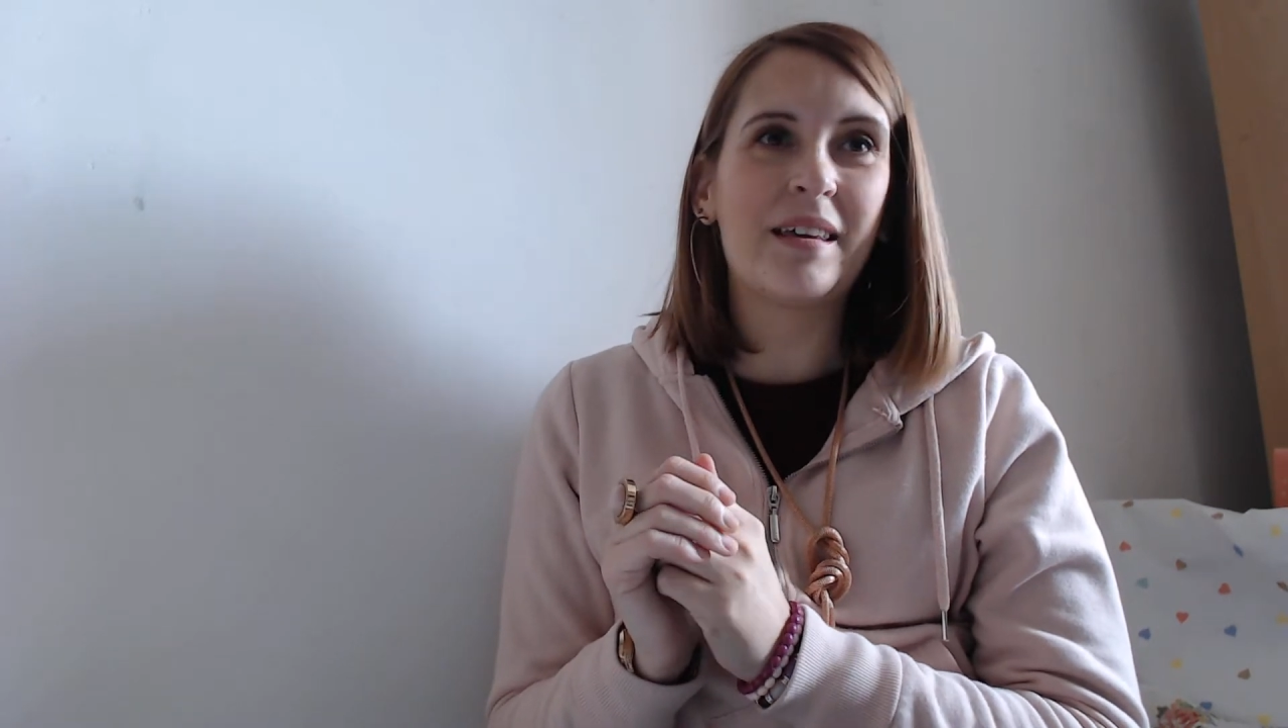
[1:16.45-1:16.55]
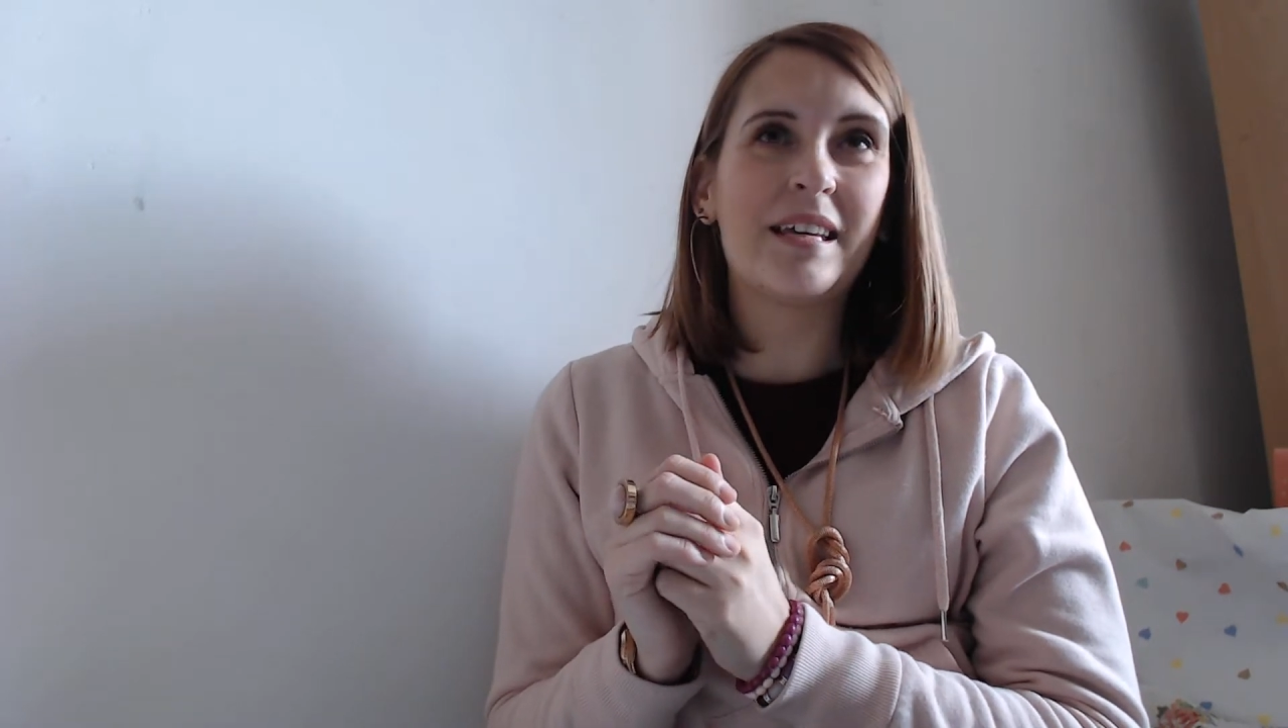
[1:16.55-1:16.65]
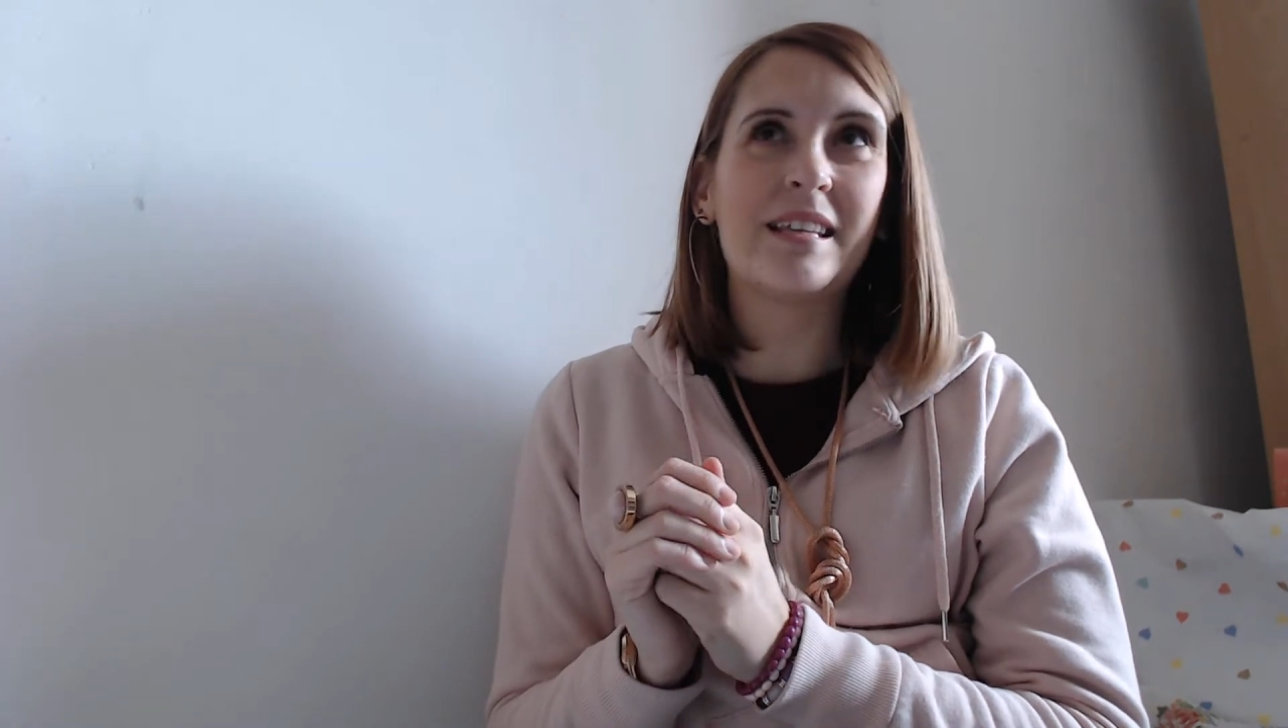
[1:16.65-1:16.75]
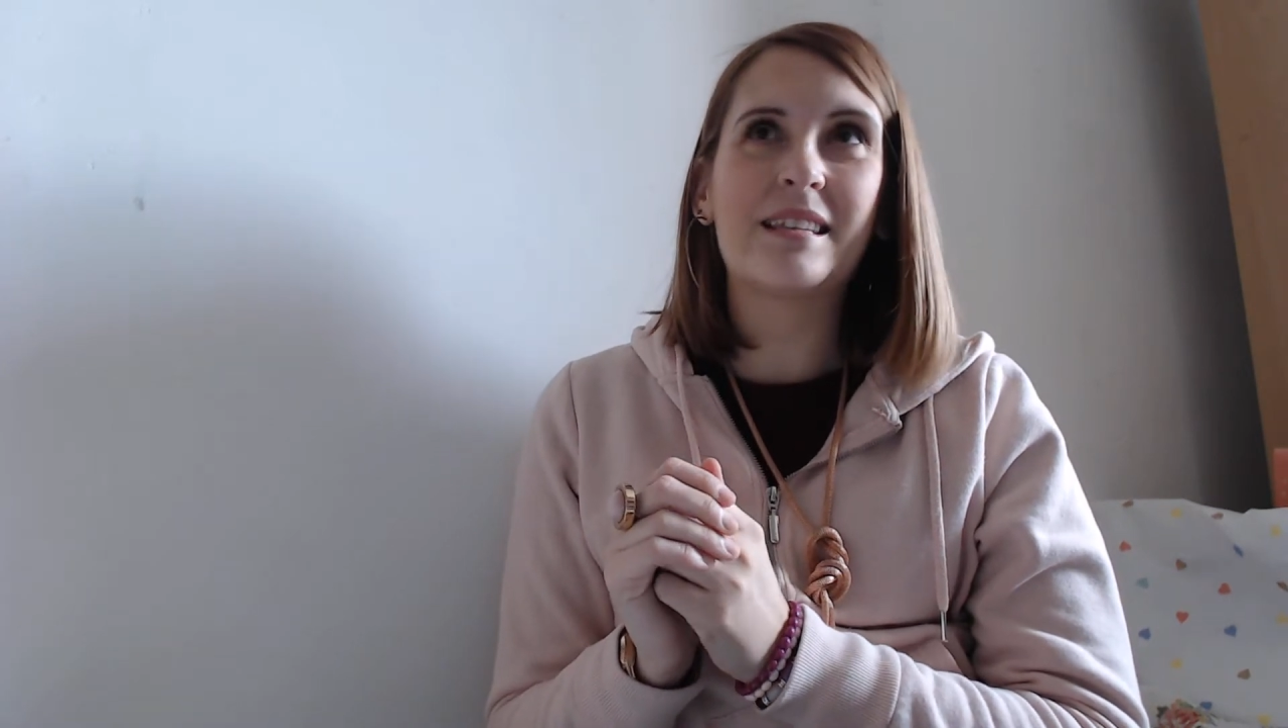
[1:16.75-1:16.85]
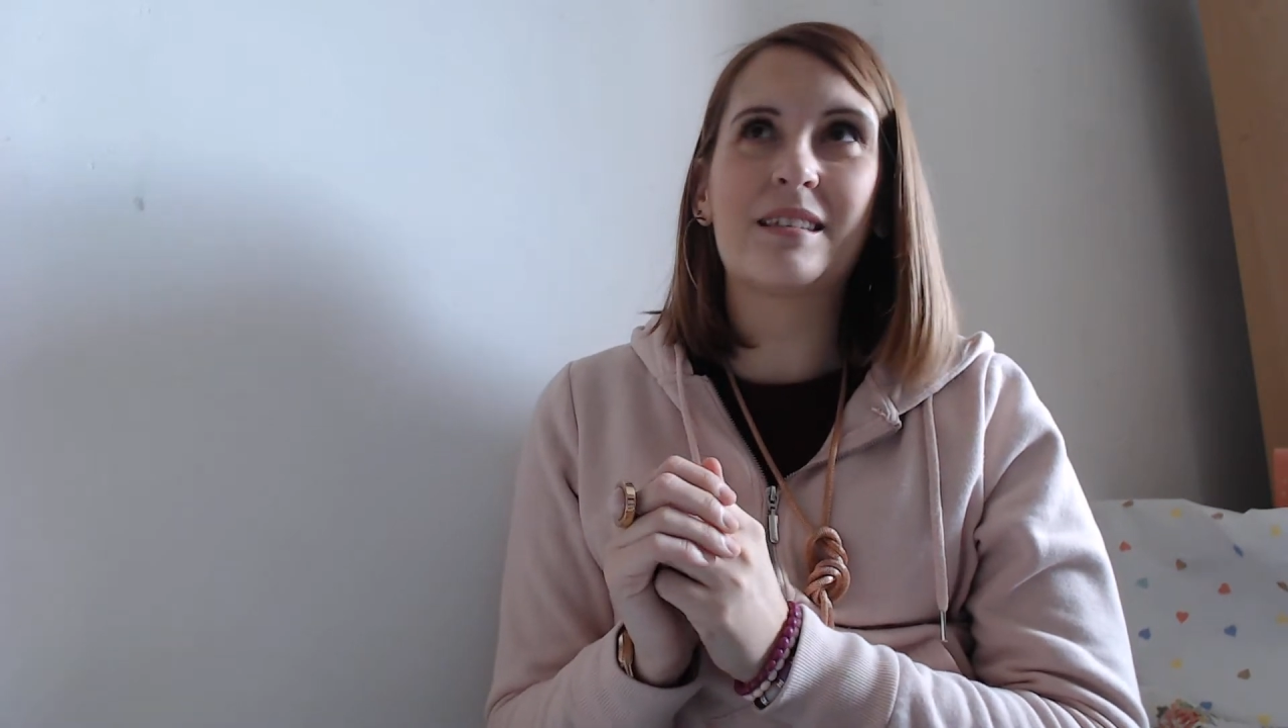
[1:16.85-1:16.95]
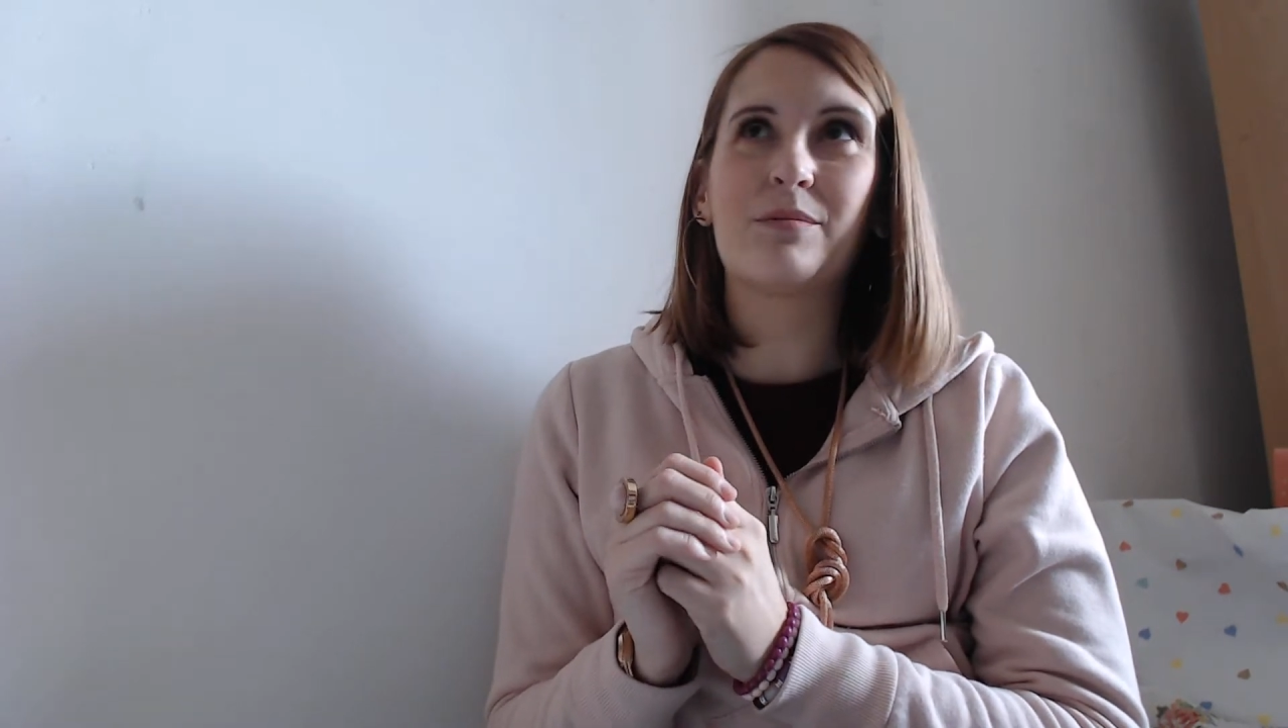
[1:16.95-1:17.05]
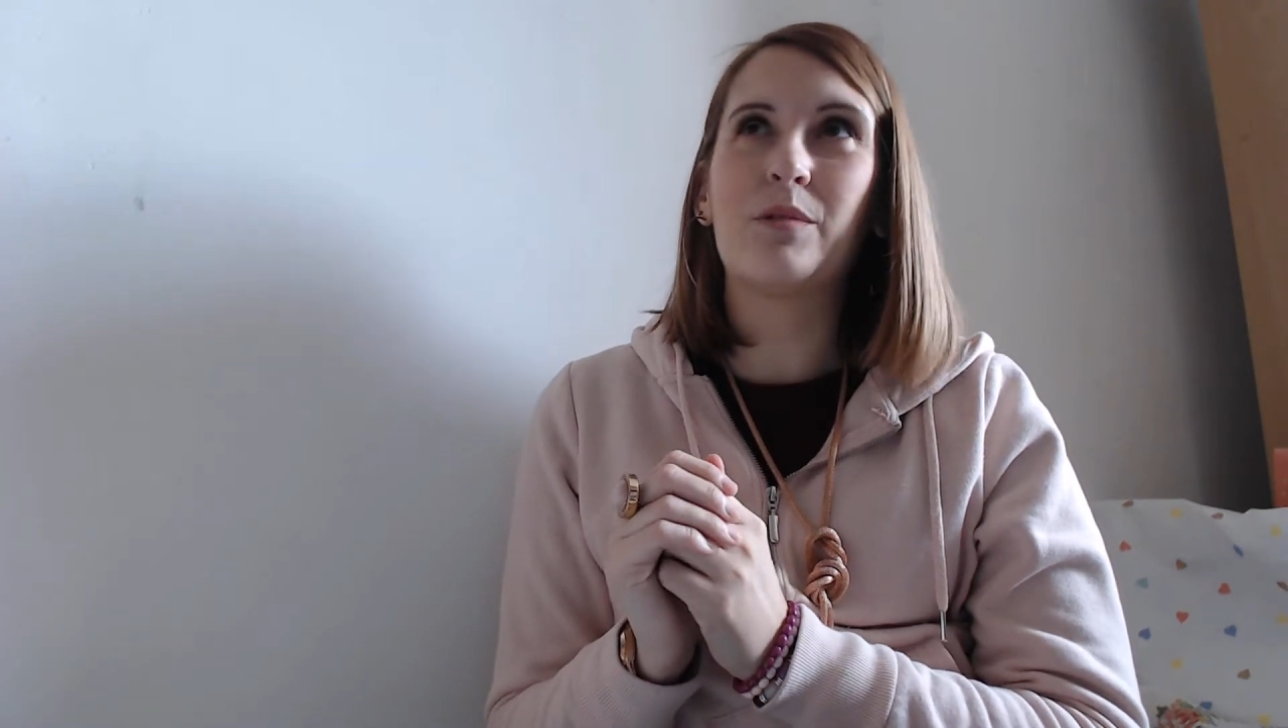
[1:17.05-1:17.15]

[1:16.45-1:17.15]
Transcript: it